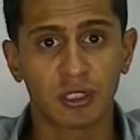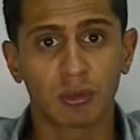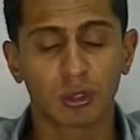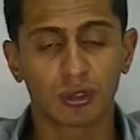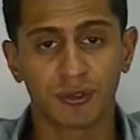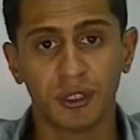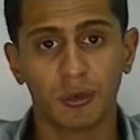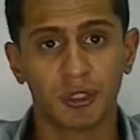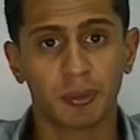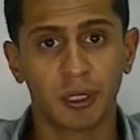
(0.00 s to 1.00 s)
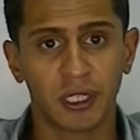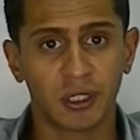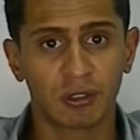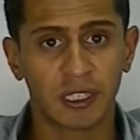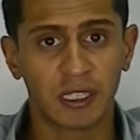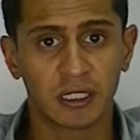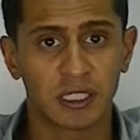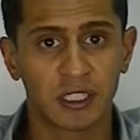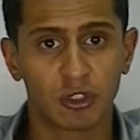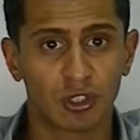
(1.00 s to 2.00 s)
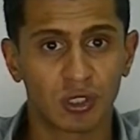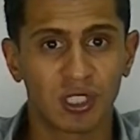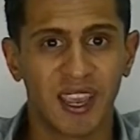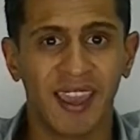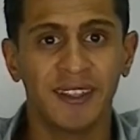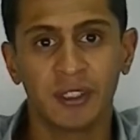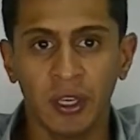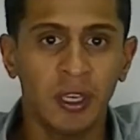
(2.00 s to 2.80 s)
I'm not sure if you'd want to put it into a data center just yet.